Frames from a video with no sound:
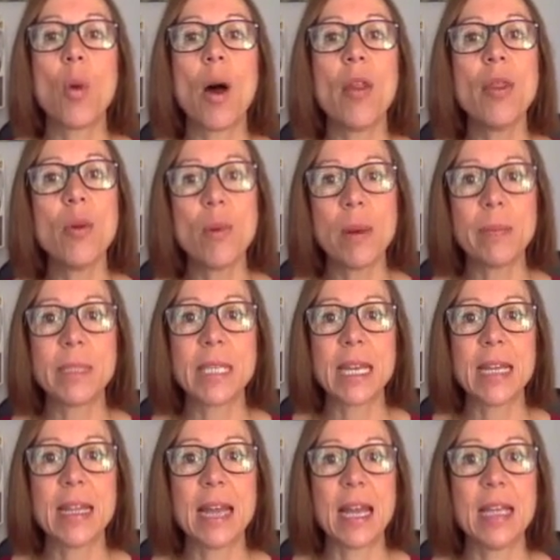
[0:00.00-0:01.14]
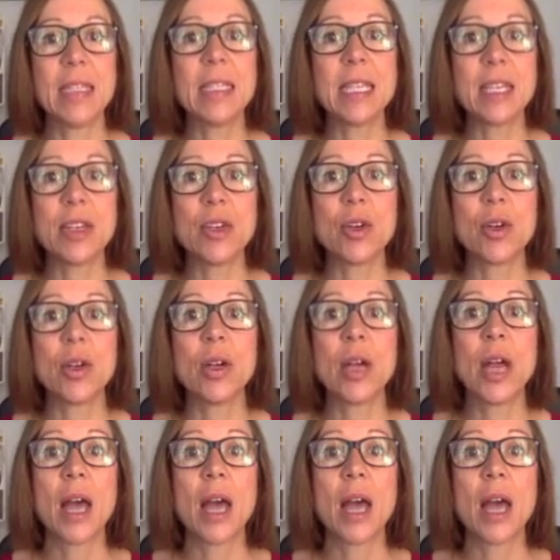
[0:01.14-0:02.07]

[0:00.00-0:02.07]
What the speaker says: on the website that is in your